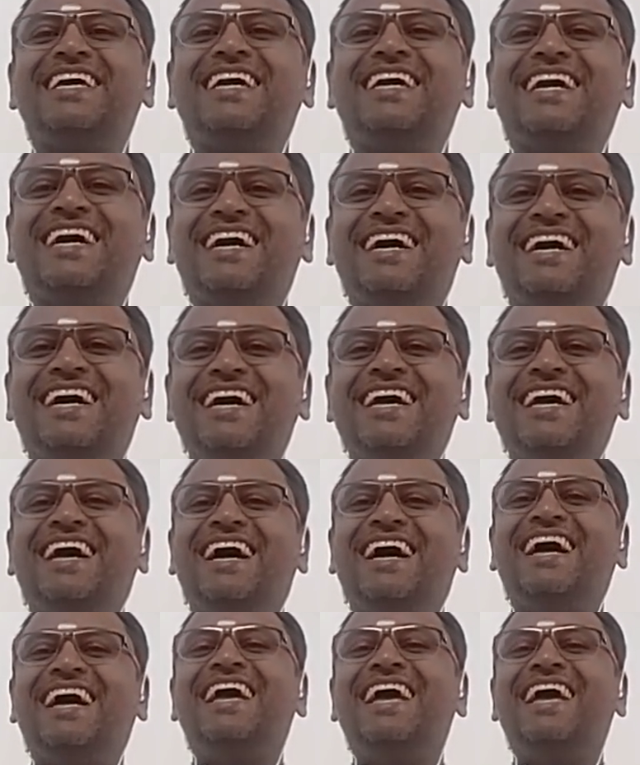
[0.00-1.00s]

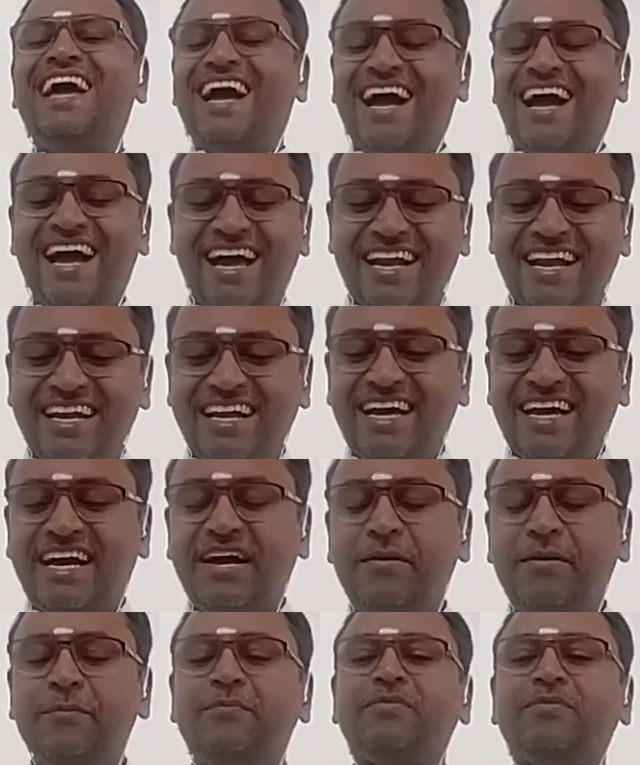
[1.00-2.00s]

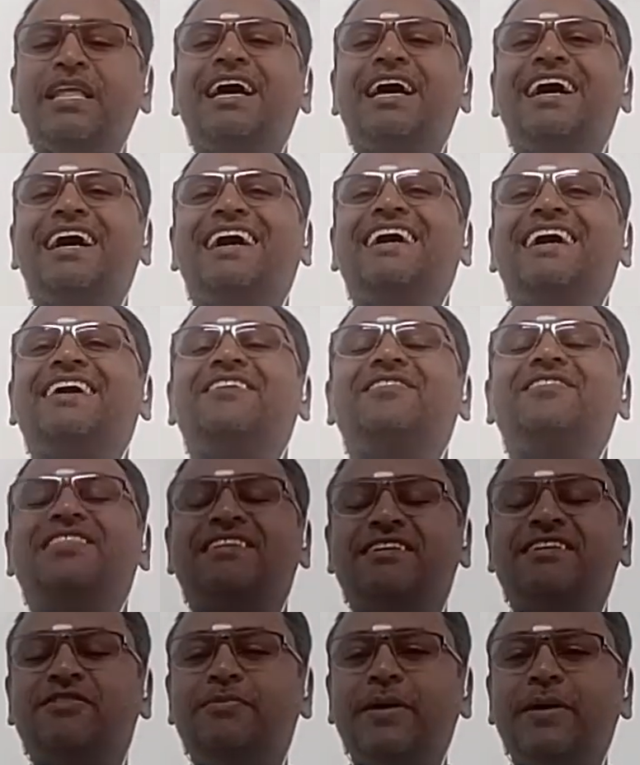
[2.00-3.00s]
And with
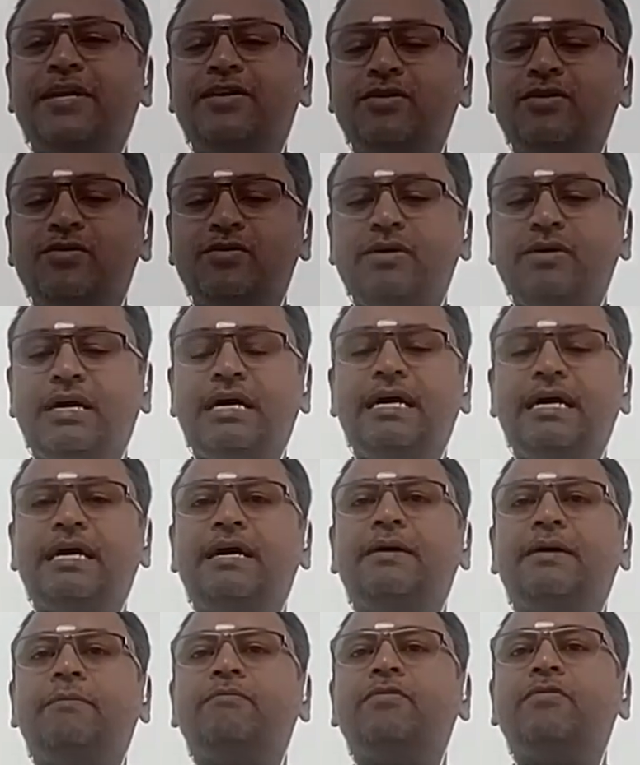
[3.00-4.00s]
respect to
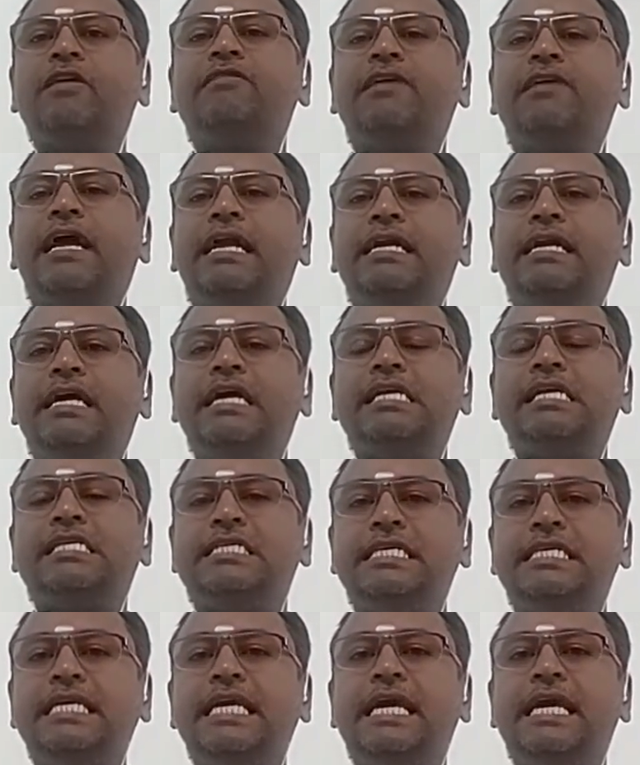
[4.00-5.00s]
this entire
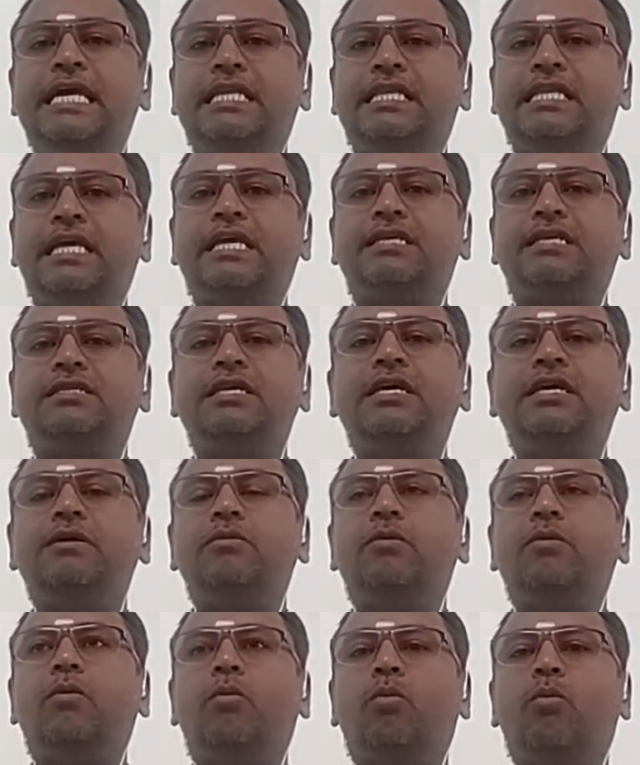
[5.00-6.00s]
CAA thing, see,
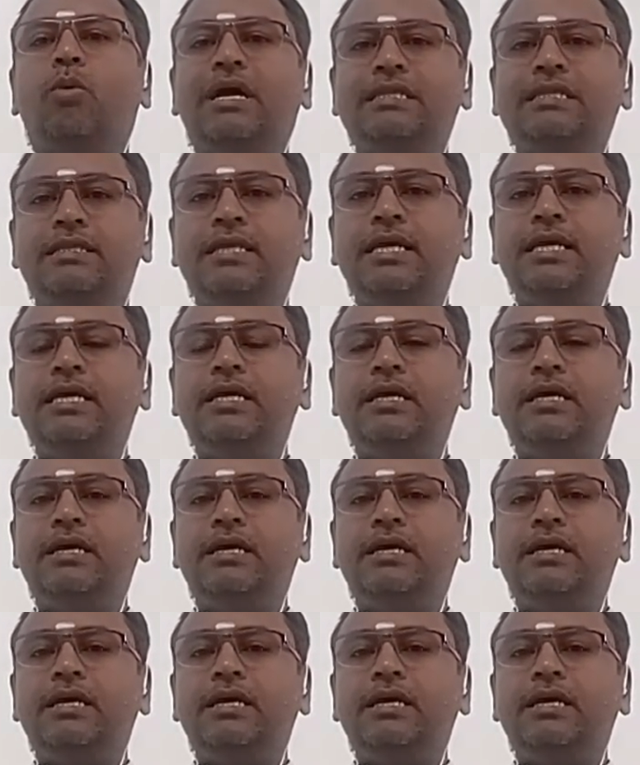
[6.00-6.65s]
one thing